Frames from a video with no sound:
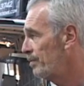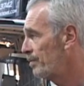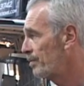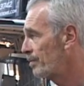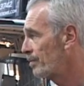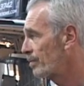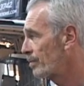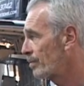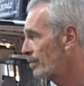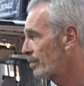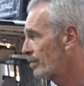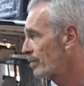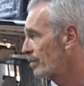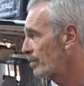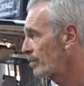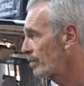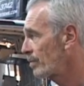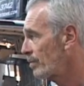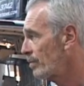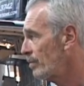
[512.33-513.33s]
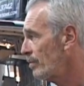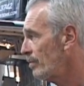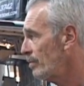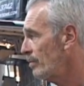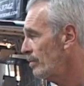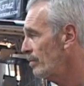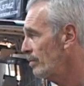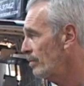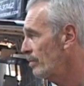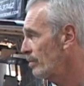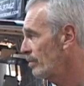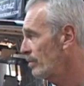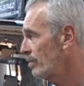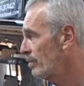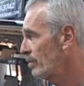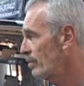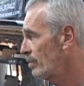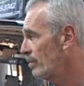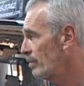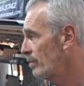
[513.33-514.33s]

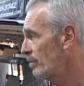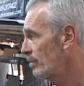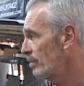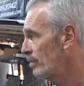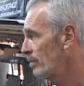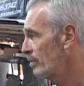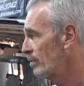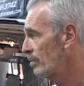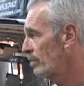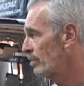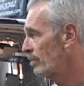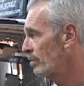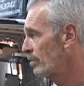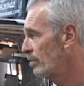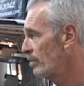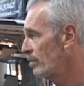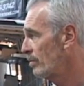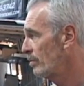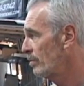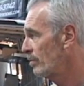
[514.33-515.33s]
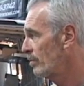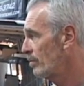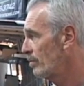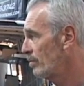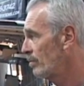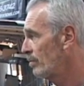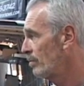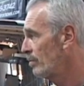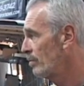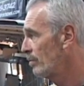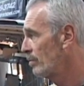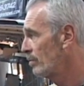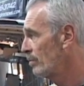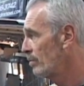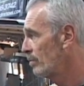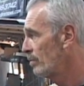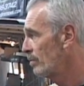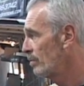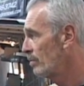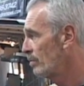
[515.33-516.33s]

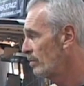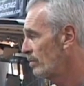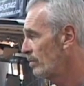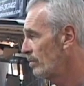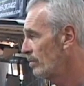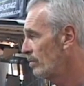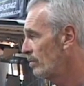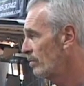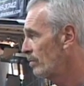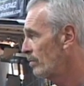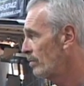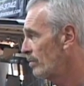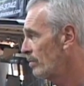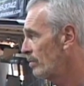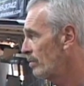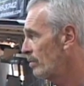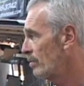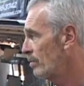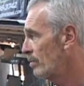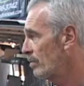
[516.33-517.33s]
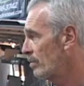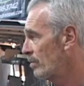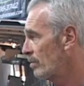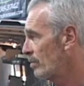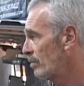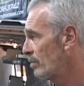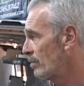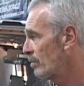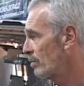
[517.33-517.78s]
(not speaking)